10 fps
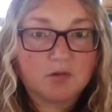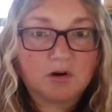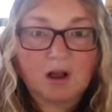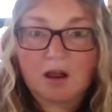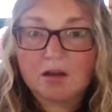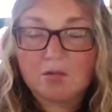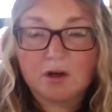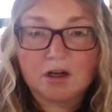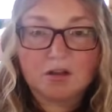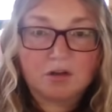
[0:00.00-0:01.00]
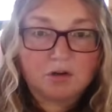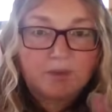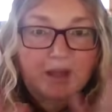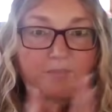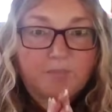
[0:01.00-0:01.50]
We're going to
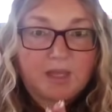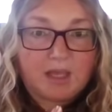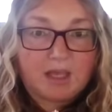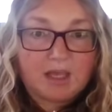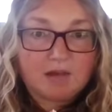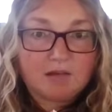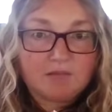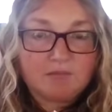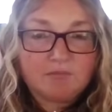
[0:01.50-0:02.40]
learn by being